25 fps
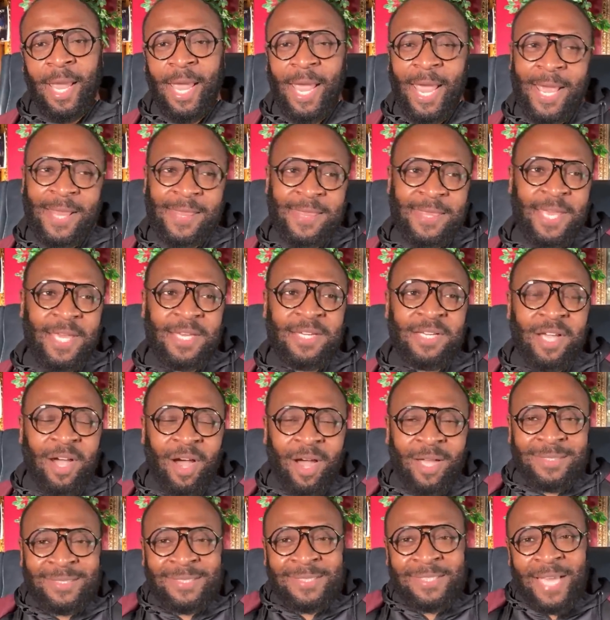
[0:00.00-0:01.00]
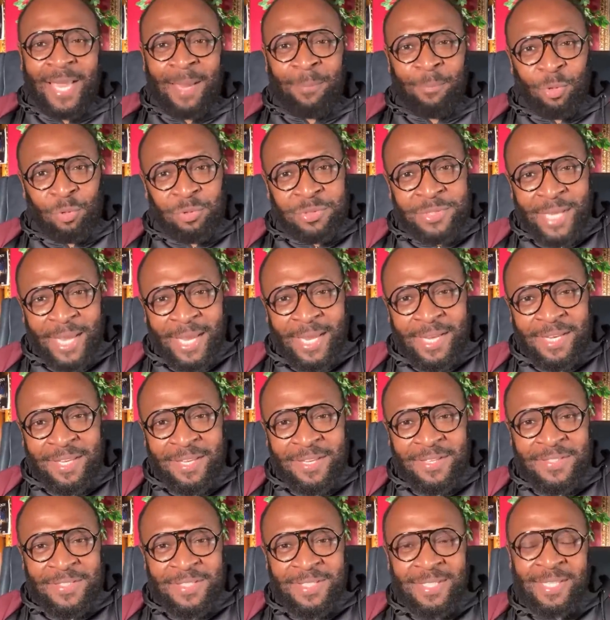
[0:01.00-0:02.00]
And then God
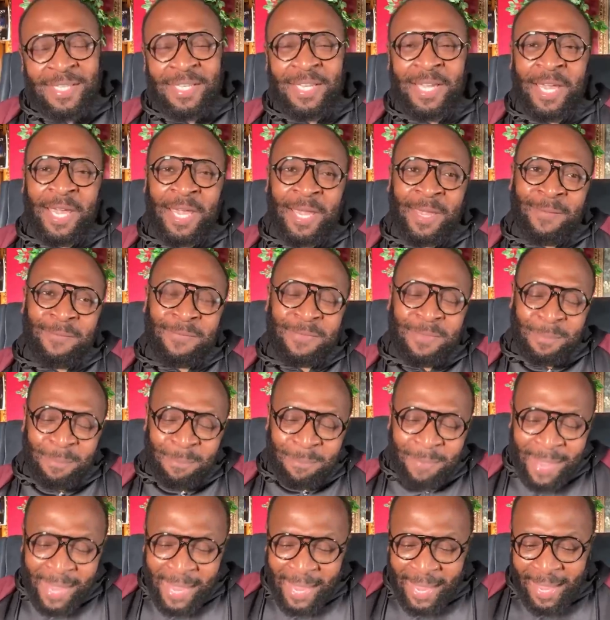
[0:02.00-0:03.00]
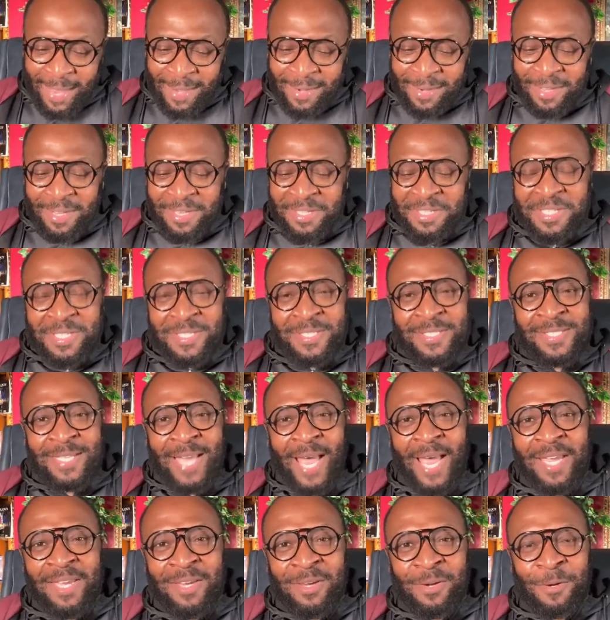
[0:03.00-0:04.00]
simultaneously gave the man a
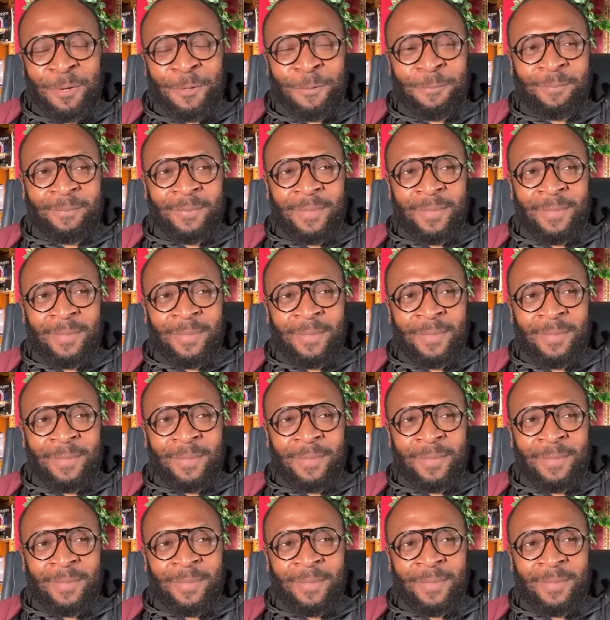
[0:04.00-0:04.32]
desire